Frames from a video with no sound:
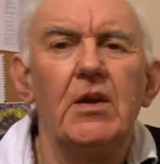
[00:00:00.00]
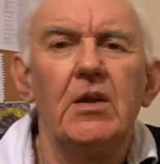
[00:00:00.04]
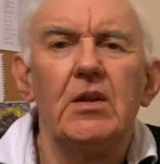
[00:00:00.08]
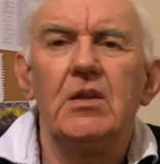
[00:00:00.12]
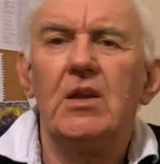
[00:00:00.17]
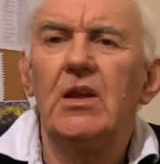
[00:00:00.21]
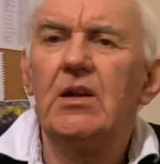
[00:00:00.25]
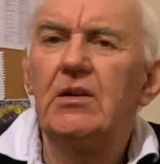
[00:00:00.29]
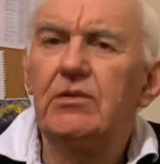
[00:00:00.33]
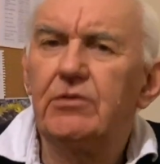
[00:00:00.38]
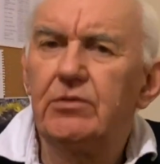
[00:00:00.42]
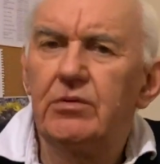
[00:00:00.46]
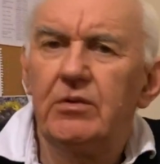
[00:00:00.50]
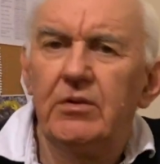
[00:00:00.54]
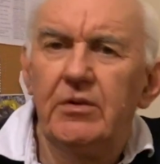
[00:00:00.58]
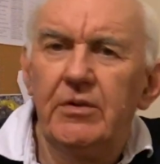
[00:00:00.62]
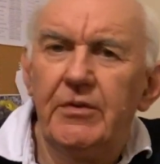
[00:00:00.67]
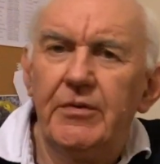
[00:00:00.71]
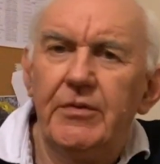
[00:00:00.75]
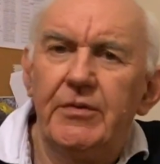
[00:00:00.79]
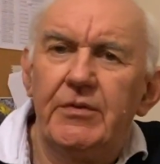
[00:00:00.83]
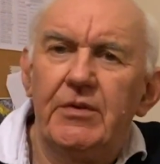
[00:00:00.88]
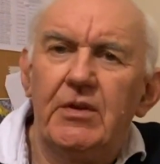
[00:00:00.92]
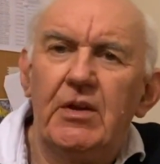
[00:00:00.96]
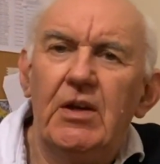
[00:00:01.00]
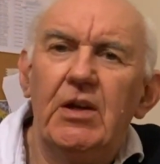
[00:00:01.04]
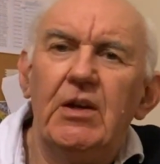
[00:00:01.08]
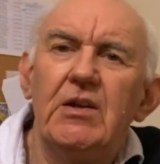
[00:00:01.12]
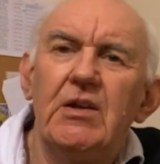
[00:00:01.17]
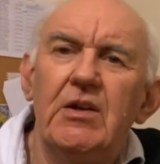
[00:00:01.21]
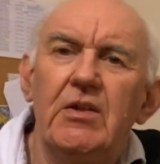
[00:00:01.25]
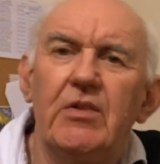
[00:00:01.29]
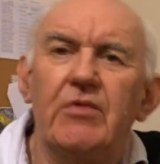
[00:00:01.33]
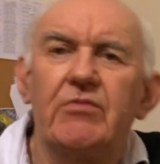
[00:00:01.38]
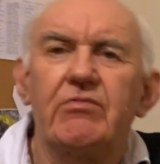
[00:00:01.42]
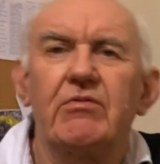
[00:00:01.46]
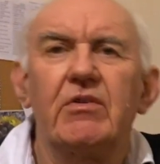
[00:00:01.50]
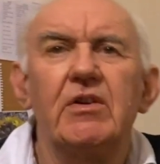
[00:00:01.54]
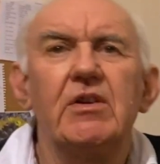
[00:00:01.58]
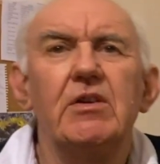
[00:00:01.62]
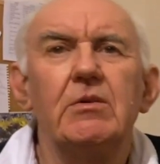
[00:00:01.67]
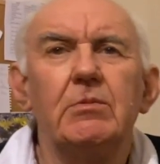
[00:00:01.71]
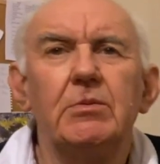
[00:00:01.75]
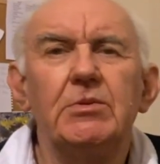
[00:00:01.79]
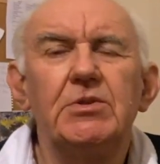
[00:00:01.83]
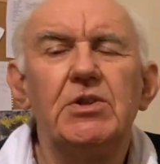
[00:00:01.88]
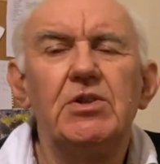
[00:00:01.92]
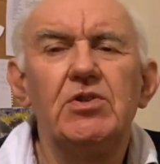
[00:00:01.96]
The Elecraft K3
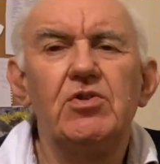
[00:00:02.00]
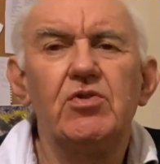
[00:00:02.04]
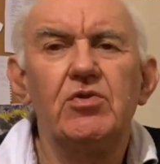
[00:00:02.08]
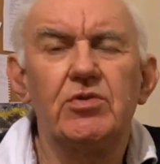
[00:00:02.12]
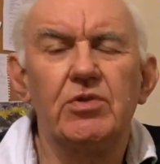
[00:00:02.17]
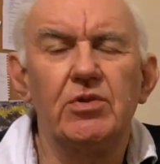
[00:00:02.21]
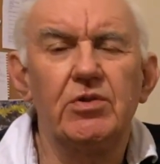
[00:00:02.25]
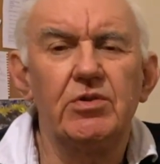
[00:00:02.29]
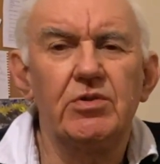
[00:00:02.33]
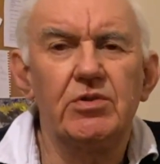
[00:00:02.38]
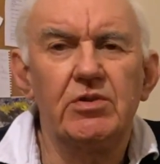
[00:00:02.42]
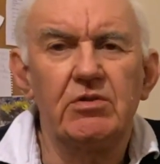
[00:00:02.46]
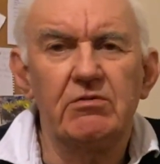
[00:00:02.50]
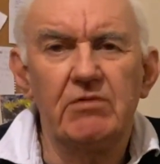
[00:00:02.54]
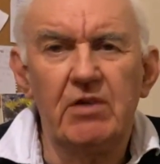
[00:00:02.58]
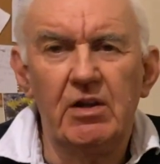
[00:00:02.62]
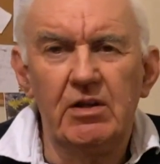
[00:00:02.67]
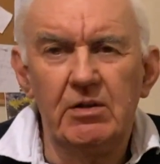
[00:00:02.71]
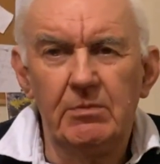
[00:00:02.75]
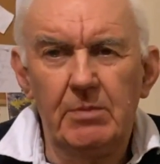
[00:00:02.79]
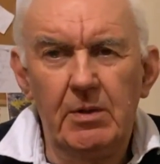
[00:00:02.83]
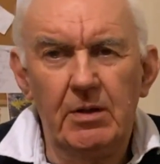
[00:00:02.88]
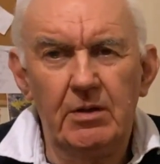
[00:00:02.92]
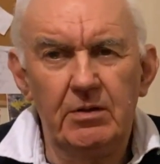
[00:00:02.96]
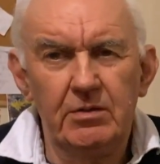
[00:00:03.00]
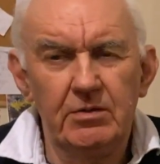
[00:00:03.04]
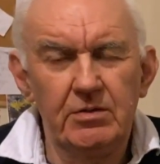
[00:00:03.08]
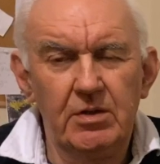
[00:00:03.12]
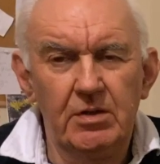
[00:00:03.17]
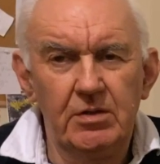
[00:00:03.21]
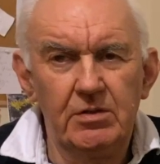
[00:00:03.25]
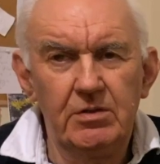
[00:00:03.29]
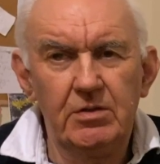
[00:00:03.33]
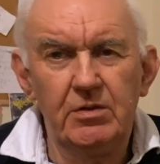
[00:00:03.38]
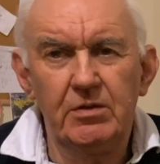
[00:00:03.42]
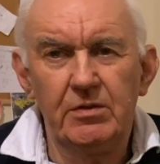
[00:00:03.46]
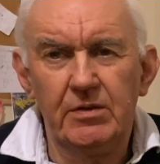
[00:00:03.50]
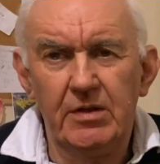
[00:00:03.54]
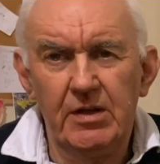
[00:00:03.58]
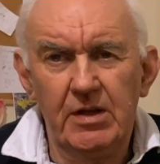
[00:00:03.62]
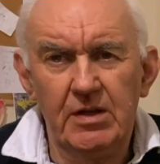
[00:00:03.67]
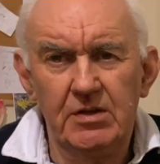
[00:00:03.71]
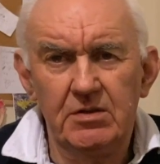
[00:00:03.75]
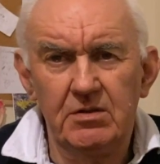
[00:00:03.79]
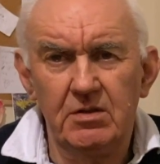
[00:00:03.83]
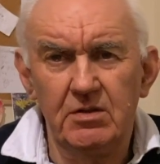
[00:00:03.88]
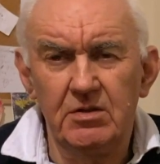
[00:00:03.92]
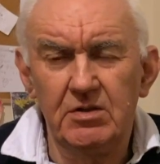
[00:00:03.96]
was introduced around about
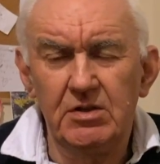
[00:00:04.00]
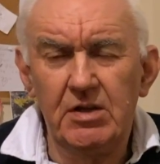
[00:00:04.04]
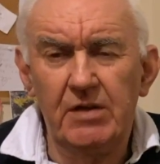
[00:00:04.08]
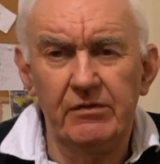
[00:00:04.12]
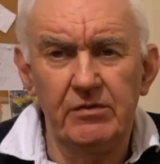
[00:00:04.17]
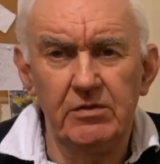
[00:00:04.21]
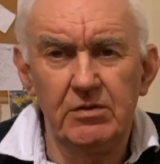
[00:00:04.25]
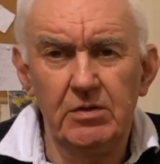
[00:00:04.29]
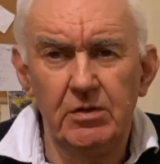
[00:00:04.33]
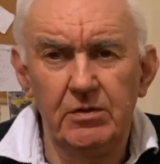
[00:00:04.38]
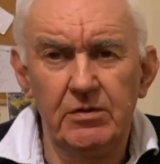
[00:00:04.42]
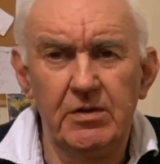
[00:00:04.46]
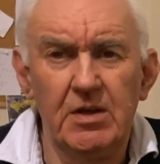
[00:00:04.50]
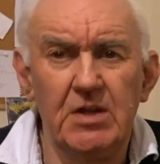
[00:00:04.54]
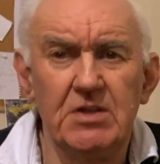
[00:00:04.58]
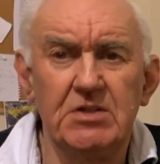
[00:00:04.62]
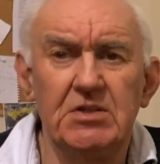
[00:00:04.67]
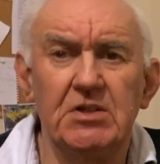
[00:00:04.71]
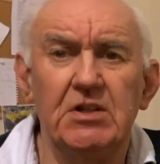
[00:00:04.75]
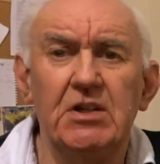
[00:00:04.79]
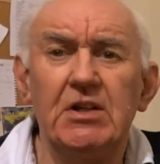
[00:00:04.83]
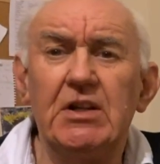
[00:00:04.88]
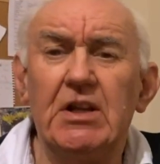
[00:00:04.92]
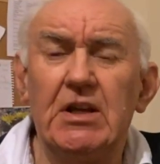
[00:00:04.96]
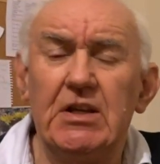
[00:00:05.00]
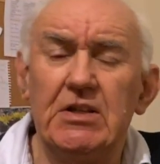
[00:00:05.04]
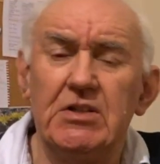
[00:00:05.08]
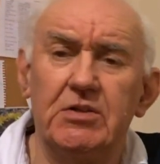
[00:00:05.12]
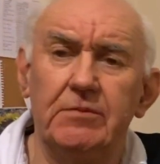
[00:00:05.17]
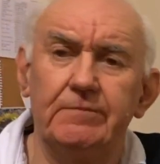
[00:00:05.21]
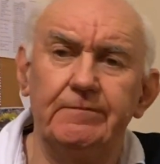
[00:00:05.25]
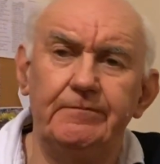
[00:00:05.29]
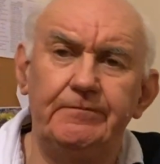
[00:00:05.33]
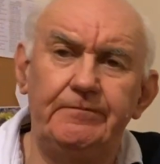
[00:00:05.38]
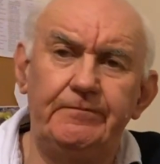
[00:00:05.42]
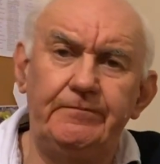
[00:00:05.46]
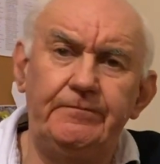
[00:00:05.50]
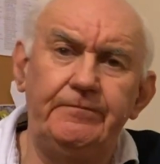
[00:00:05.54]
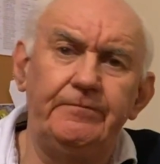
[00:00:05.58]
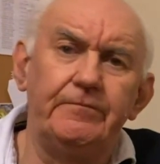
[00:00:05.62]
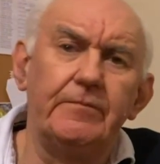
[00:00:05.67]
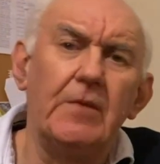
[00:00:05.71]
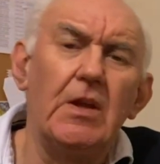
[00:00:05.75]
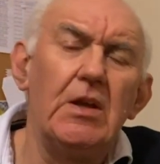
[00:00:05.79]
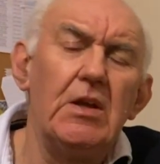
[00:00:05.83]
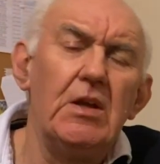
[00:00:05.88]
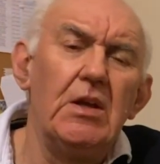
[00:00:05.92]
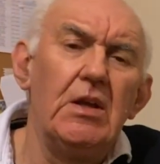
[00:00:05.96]
2007-2008
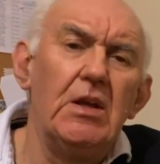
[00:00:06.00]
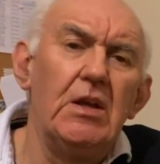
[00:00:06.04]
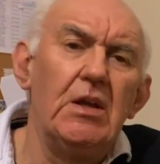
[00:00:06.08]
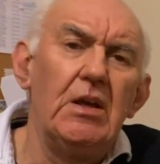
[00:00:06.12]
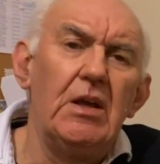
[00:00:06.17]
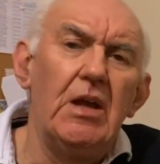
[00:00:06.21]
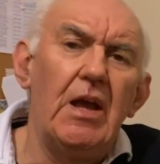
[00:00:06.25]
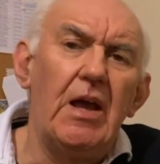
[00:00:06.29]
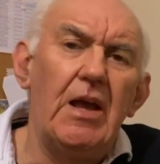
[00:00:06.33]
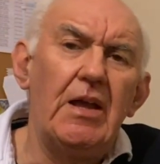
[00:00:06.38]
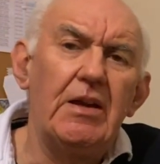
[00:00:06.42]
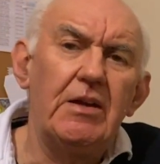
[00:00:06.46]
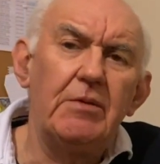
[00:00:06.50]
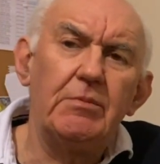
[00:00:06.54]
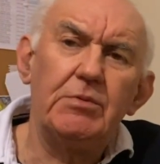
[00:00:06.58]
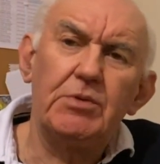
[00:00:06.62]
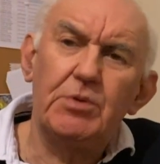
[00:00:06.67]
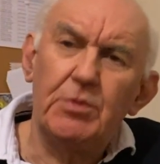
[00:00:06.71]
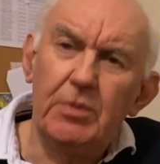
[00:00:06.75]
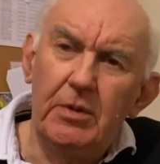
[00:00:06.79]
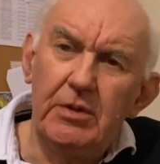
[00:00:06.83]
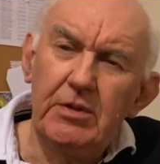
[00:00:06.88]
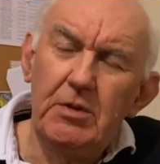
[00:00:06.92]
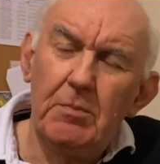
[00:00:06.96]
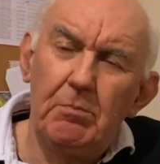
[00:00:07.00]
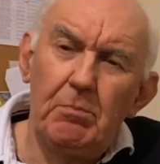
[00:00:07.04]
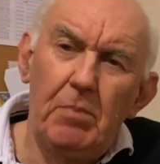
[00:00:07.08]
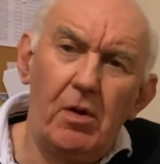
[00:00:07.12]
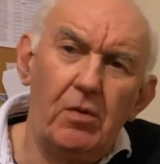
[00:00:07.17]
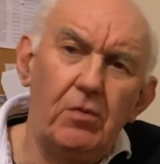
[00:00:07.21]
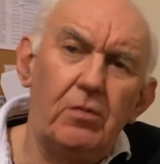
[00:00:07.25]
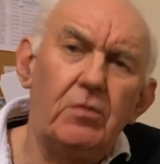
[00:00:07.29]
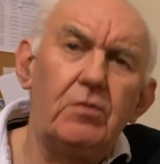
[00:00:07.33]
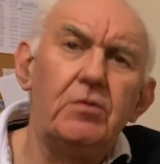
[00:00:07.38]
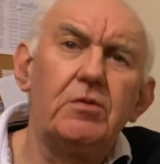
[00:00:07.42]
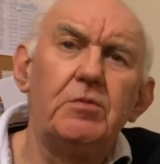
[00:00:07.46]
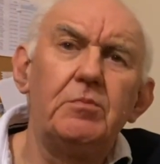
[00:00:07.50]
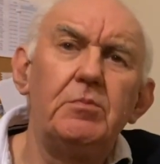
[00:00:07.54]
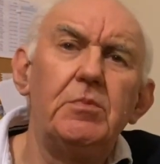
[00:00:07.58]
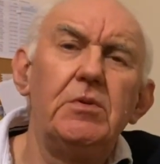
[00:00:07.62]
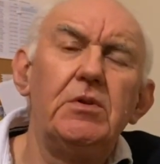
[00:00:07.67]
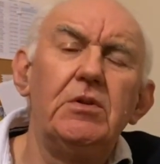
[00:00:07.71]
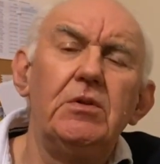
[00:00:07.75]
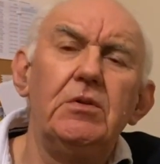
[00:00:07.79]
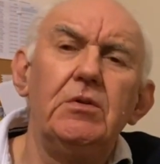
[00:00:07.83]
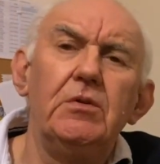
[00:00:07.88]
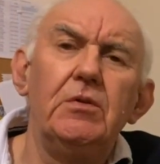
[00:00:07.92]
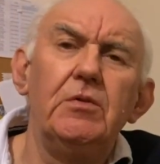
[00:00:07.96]
and it was quite a bold
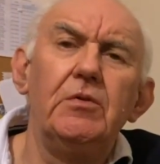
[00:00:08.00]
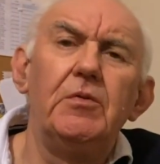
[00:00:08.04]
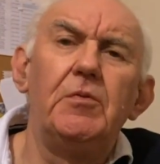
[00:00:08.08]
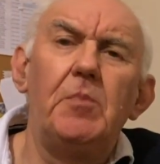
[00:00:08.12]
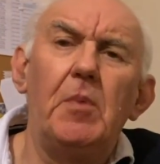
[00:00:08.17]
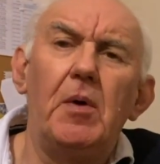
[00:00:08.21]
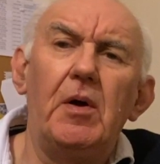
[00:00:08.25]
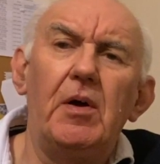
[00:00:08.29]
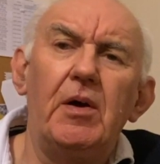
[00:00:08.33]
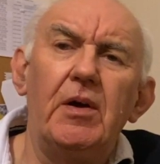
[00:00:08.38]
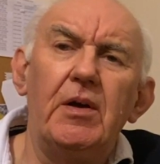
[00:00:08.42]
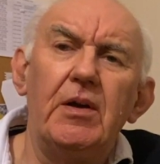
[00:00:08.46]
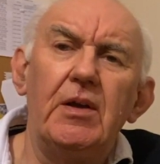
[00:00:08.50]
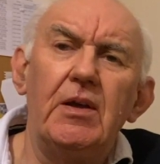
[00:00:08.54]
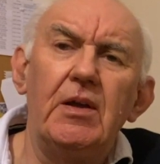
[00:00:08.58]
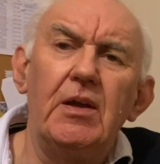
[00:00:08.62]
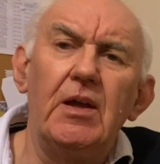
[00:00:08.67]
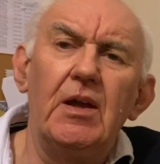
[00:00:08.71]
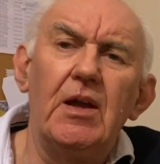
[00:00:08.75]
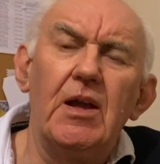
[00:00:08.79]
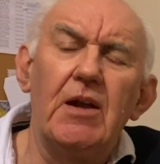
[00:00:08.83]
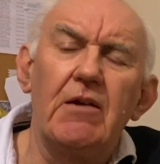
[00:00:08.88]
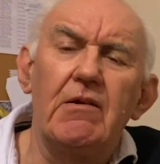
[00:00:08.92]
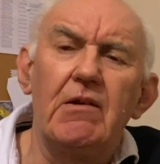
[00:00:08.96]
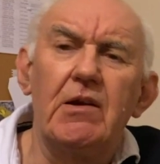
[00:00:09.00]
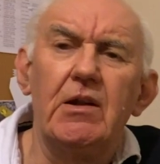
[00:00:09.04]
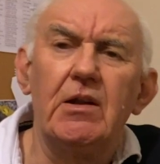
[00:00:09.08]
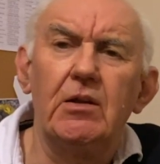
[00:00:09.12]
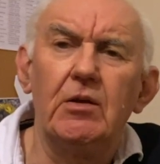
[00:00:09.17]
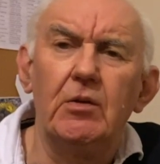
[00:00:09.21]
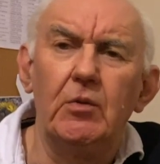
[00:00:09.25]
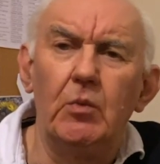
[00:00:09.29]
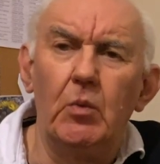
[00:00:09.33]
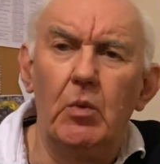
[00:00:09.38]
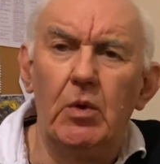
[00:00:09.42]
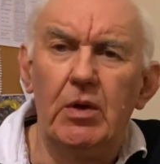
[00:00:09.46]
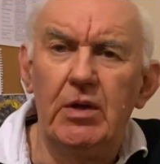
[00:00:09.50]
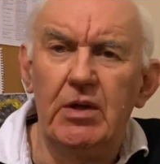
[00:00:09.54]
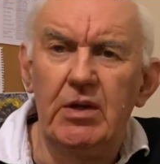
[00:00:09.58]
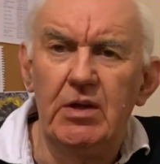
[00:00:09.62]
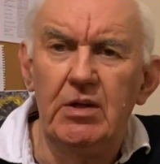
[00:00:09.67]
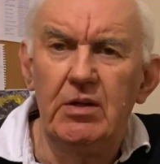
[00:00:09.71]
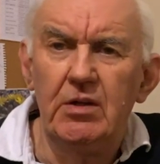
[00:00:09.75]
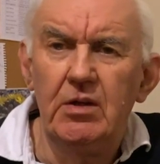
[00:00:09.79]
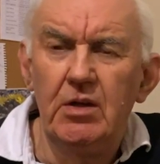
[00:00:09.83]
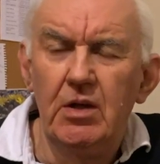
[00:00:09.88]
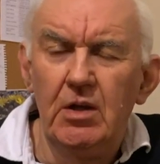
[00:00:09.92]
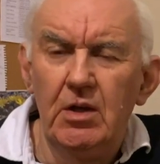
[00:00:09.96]
move by Eric and
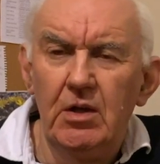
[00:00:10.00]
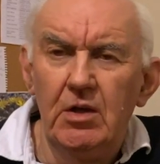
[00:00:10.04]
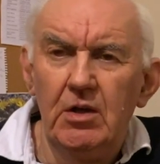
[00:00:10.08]
Wayne,